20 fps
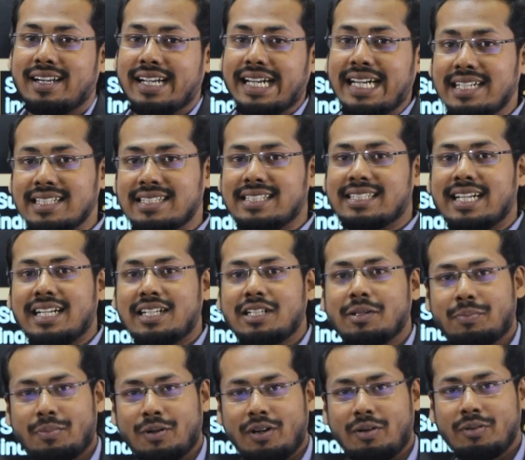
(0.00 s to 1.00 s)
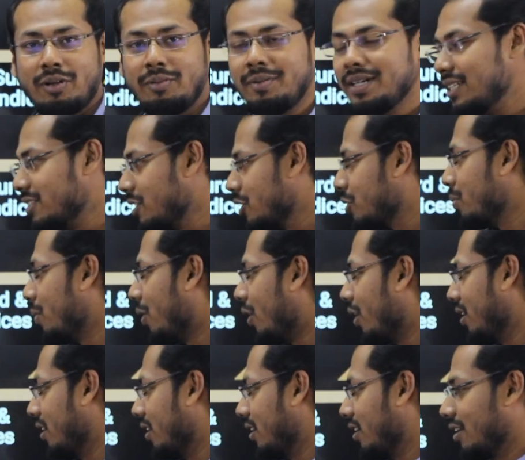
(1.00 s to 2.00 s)
inside the problem it is a
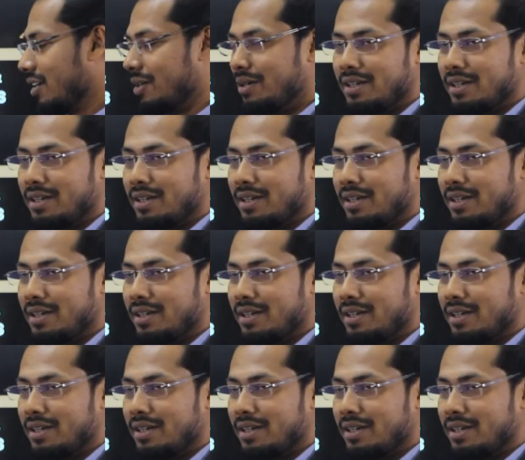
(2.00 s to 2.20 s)
small